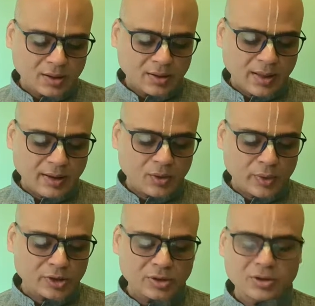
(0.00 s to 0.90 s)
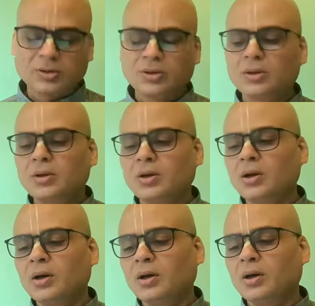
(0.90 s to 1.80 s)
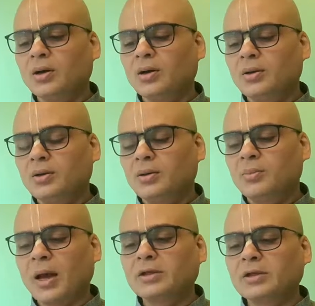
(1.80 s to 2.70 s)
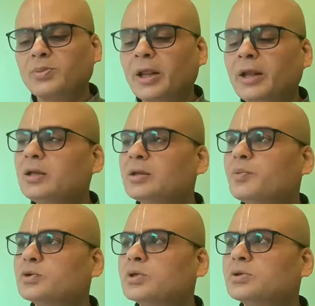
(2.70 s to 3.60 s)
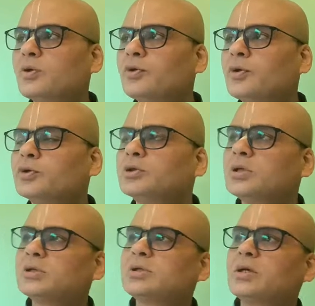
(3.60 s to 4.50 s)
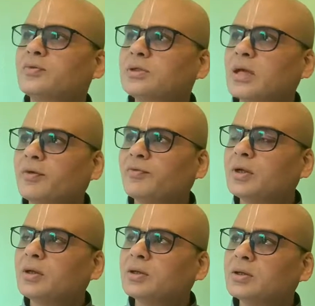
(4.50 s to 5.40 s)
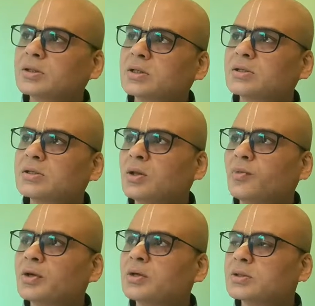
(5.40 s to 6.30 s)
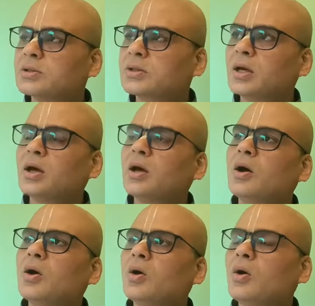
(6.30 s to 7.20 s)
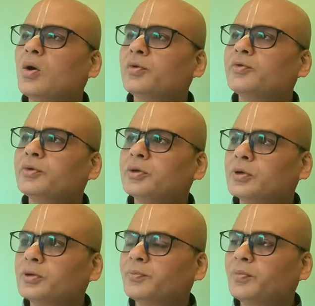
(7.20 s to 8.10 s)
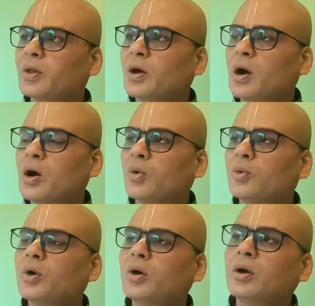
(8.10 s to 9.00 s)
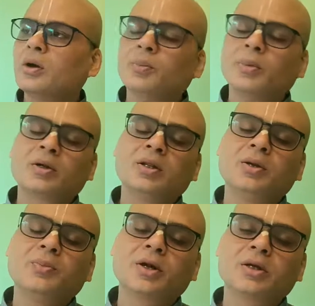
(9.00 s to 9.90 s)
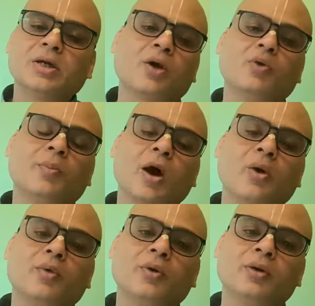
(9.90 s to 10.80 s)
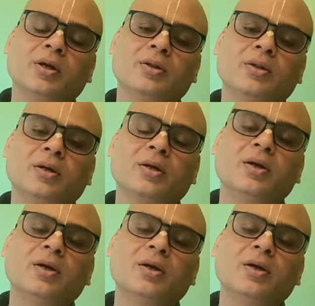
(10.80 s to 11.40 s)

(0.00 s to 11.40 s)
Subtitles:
that question by explaining the process of devotional service, and we discussed the verse of how Bhakti Pareshanu Bhavo Nitra,